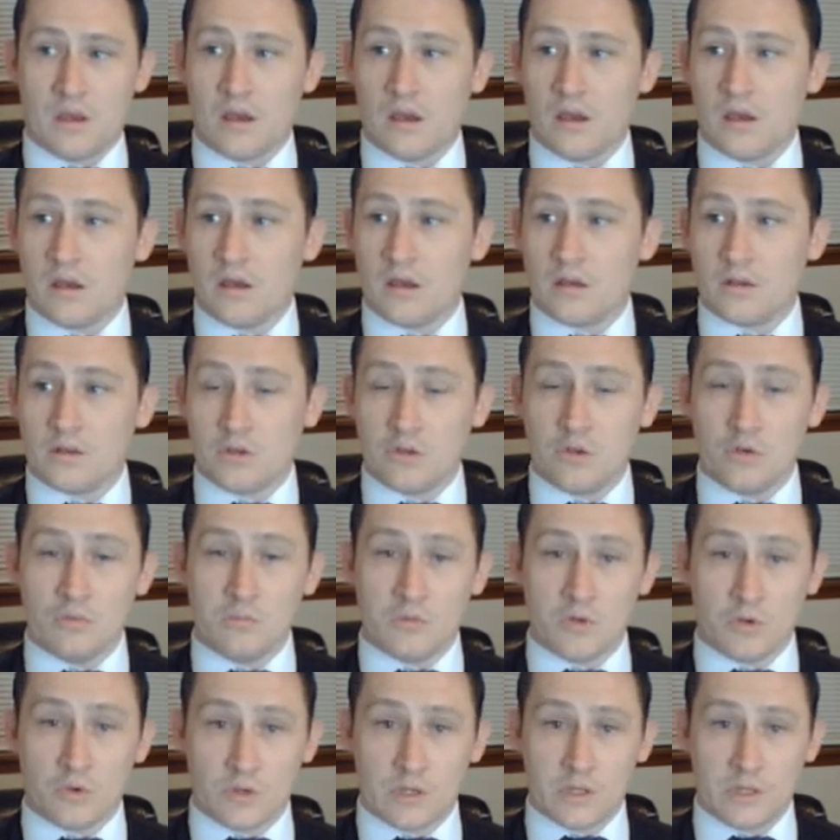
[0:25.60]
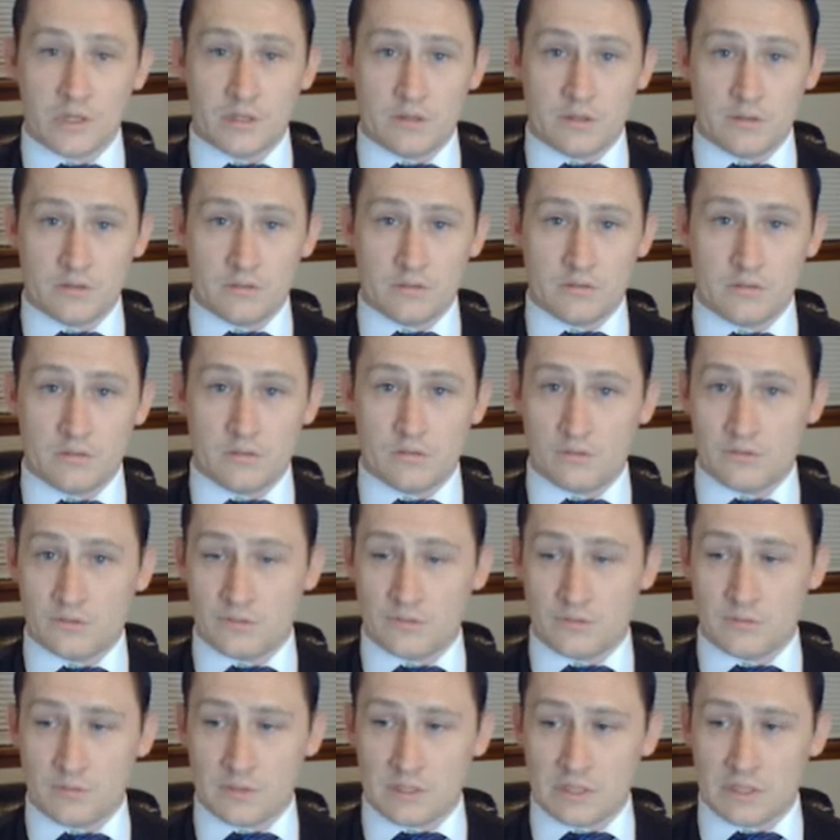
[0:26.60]
A uh, humanoid used
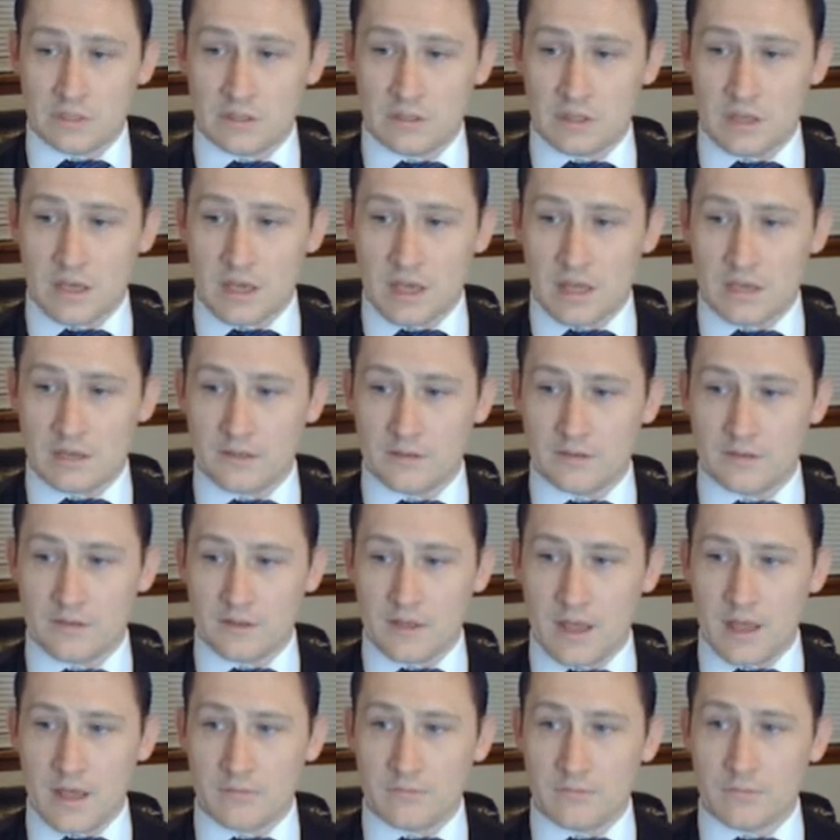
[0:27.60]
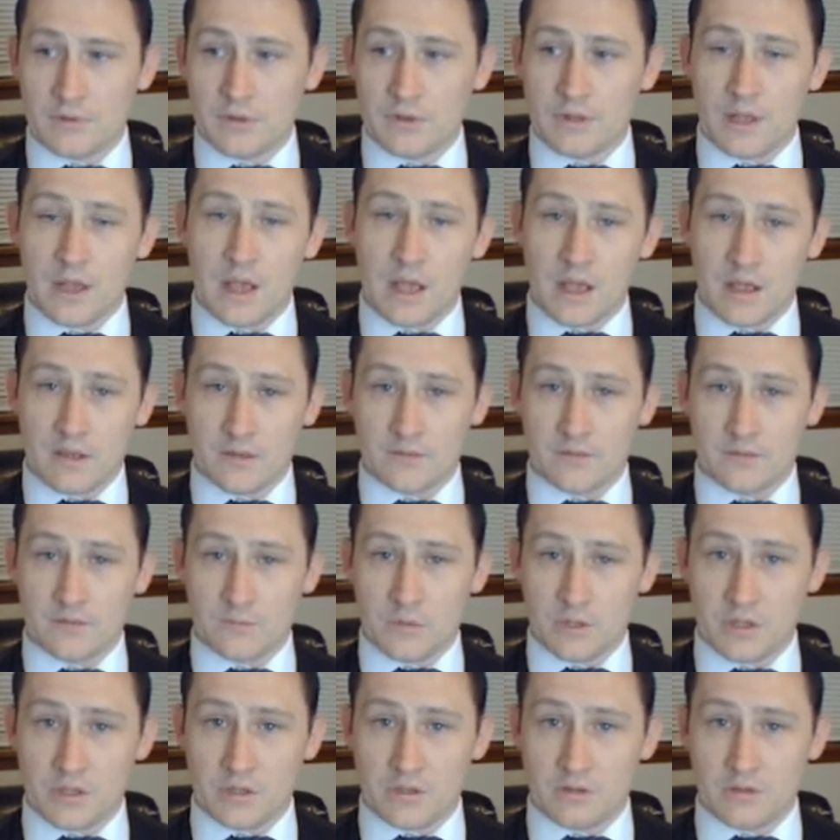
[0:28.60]
to be added to that, but it has
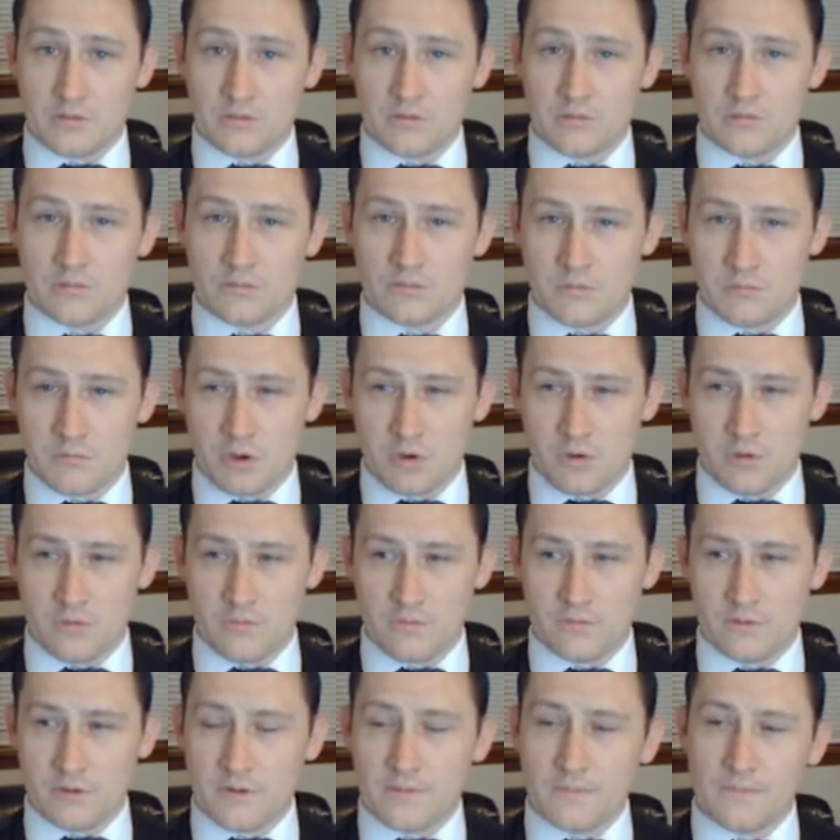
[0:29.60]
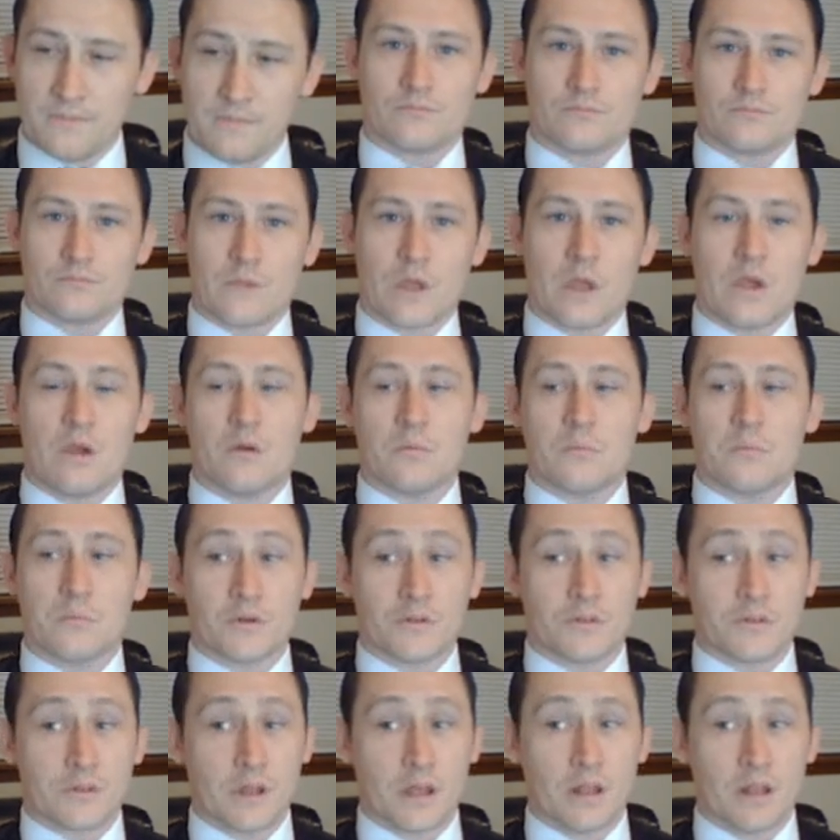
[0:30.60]
been removed.
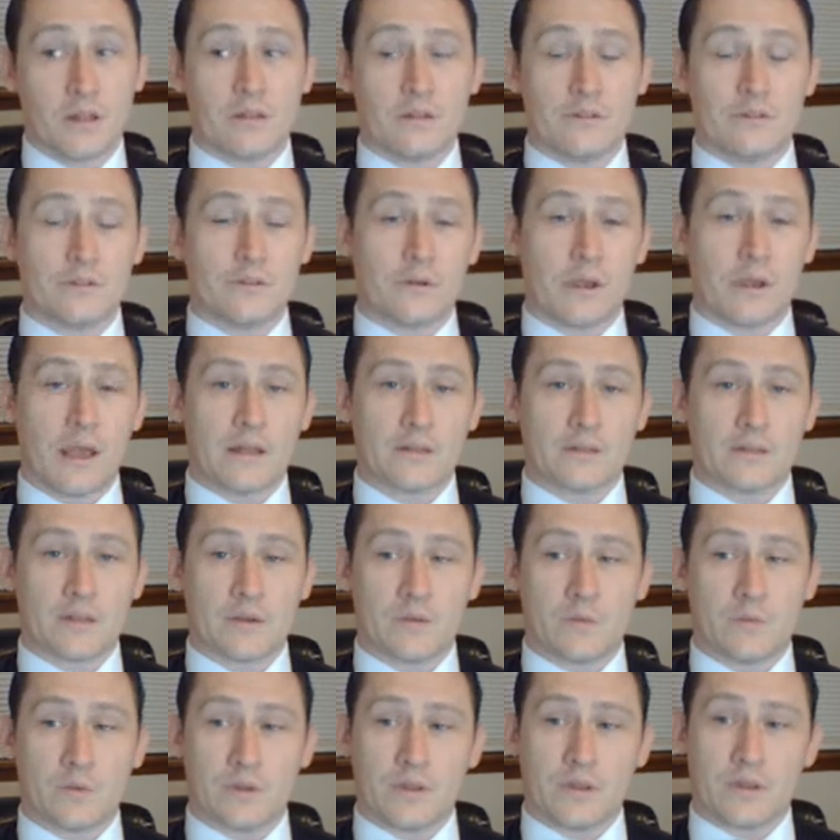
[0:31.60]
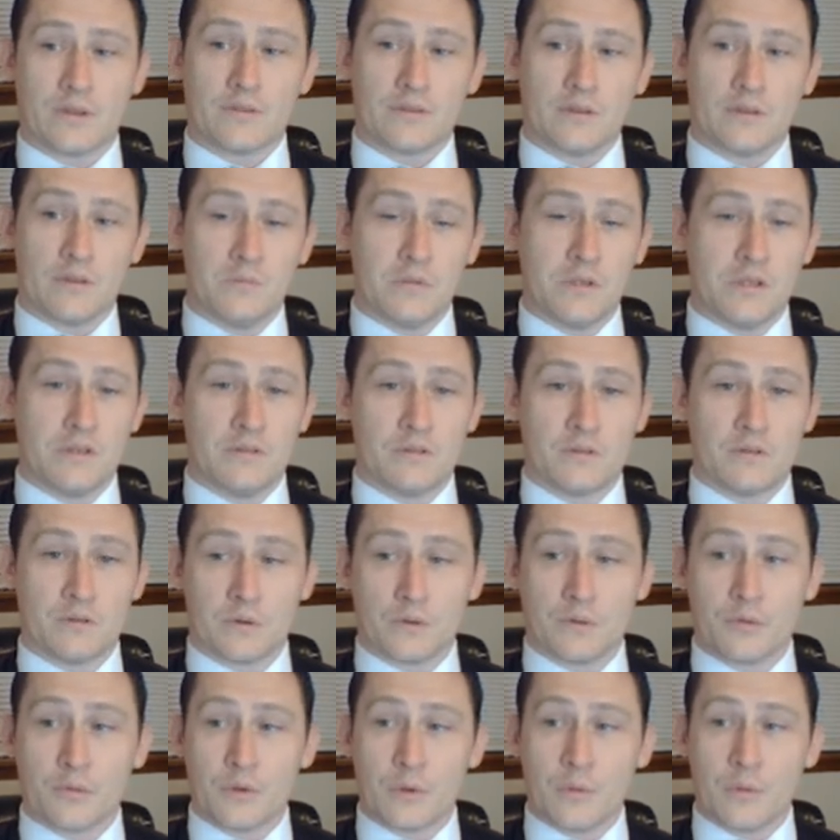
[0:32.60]
Personnel interacting with
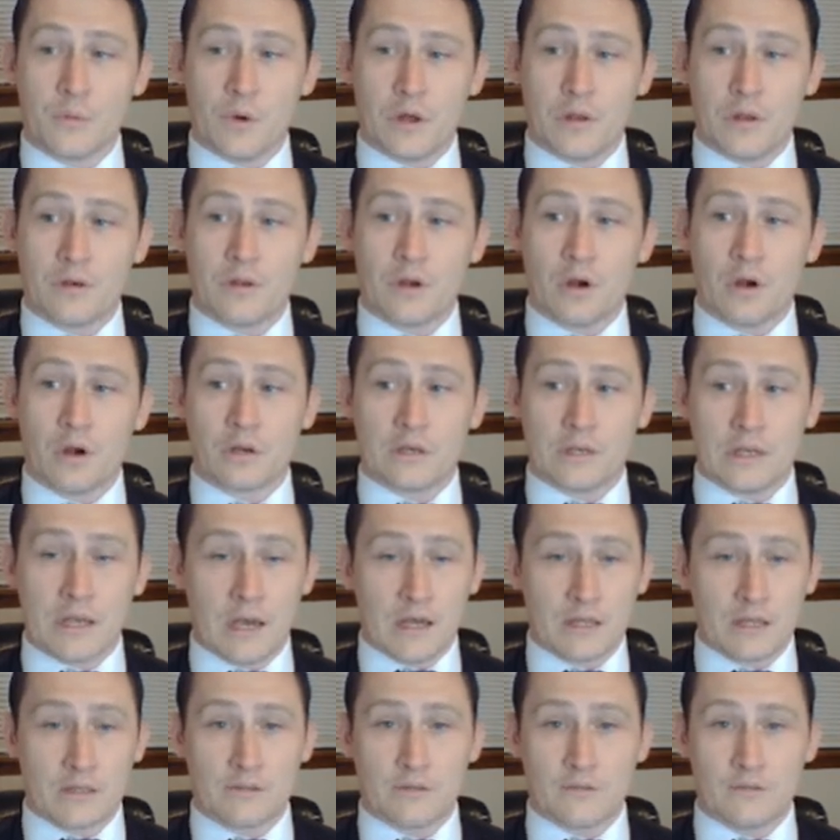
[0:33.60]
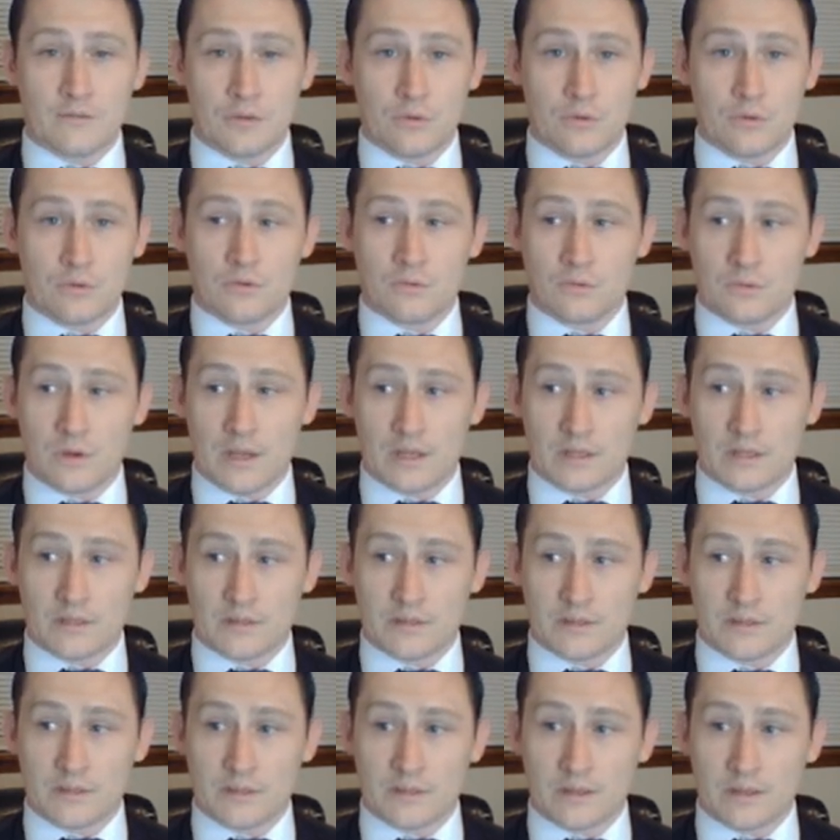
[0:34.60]
SCP-031 are not to view it
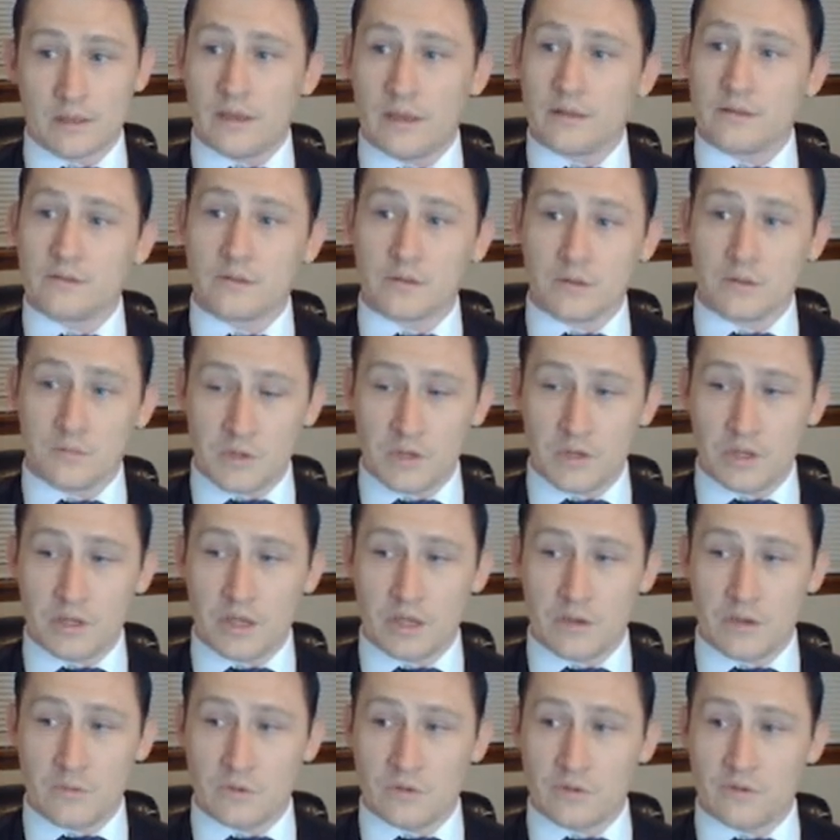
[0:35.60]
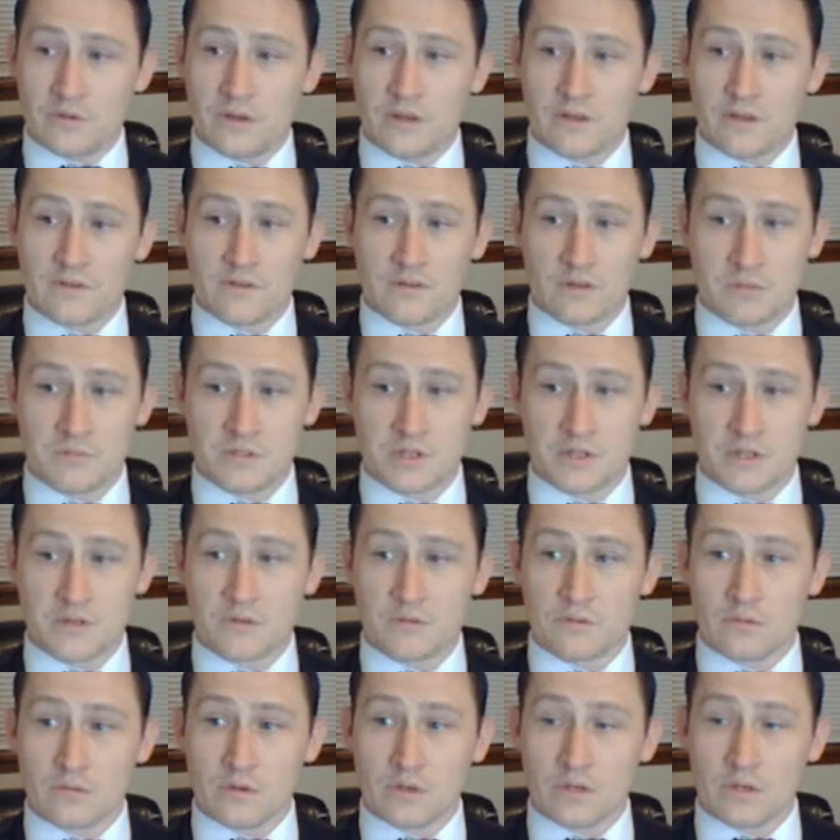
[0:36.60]
directly and communicate with test subjects
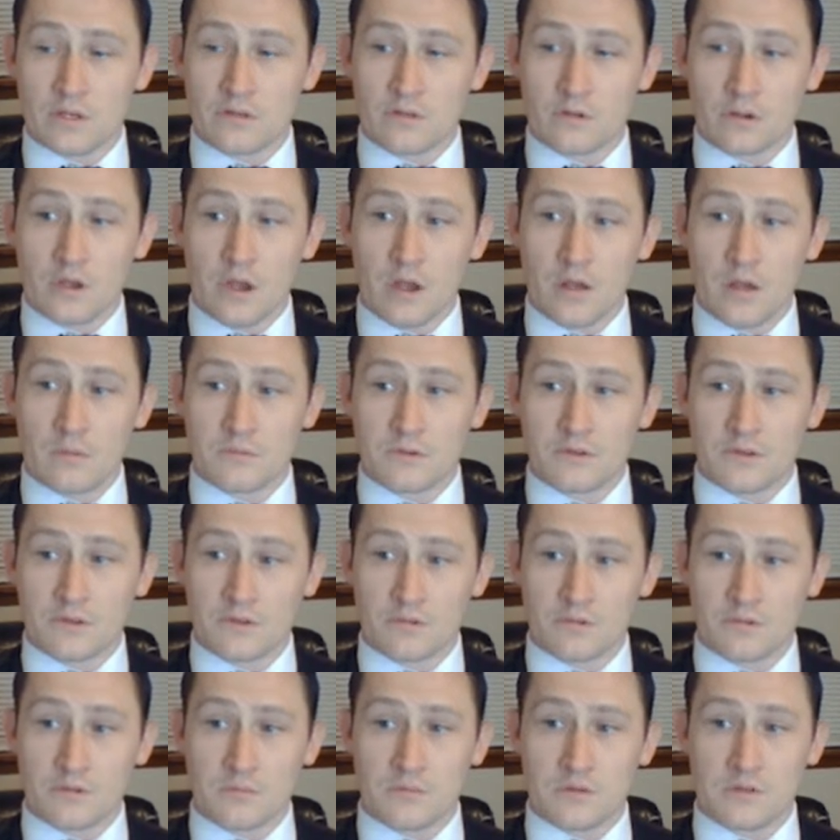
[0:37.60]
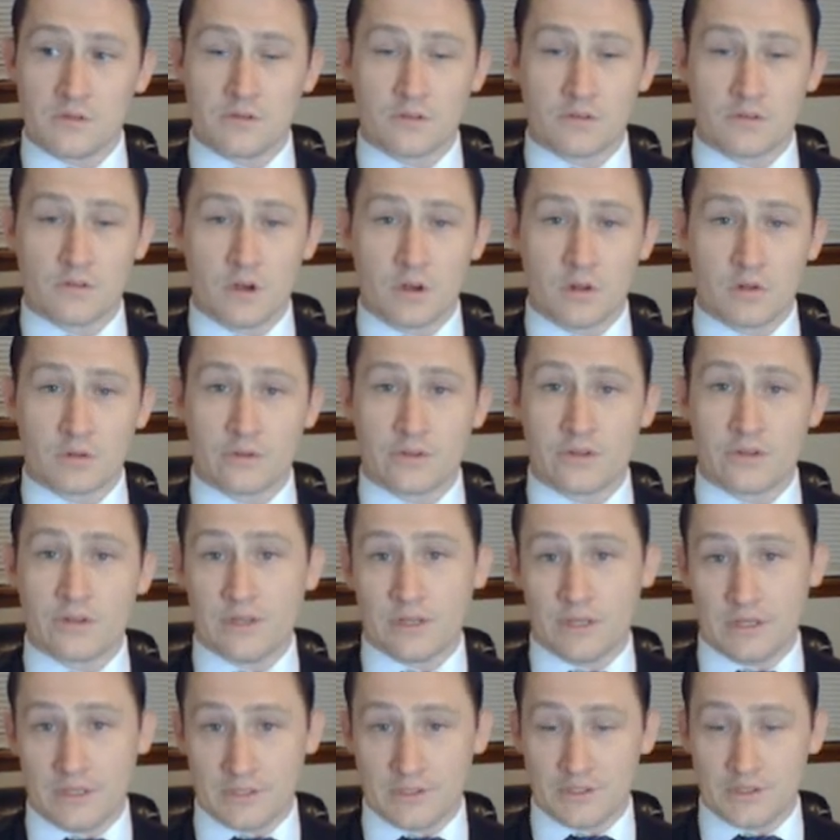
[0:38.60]
through an intercom system installed
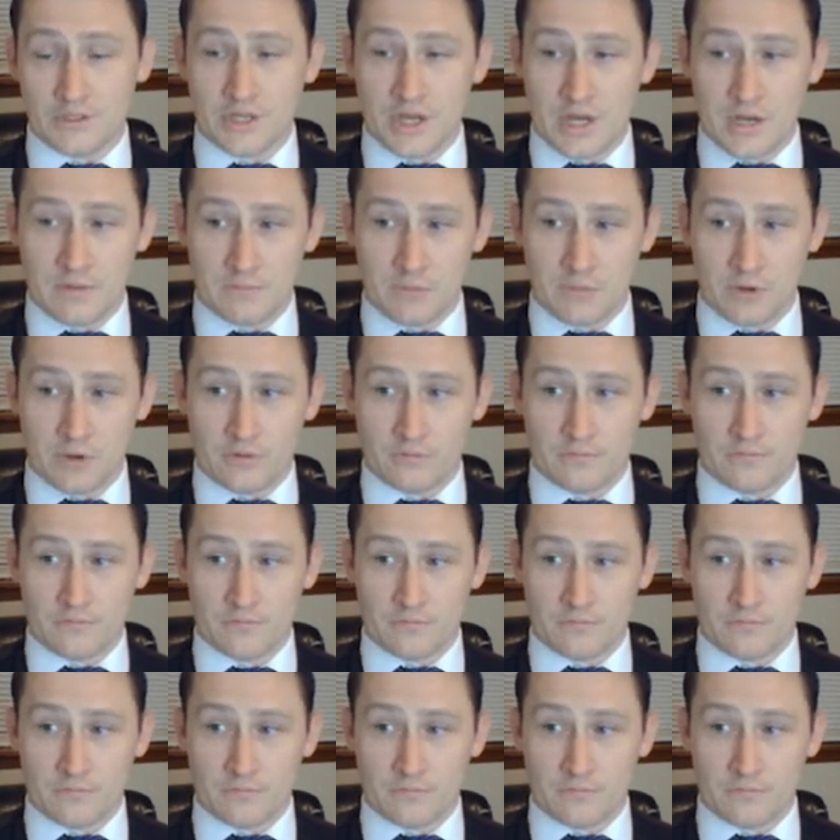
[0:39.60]
in each chamber.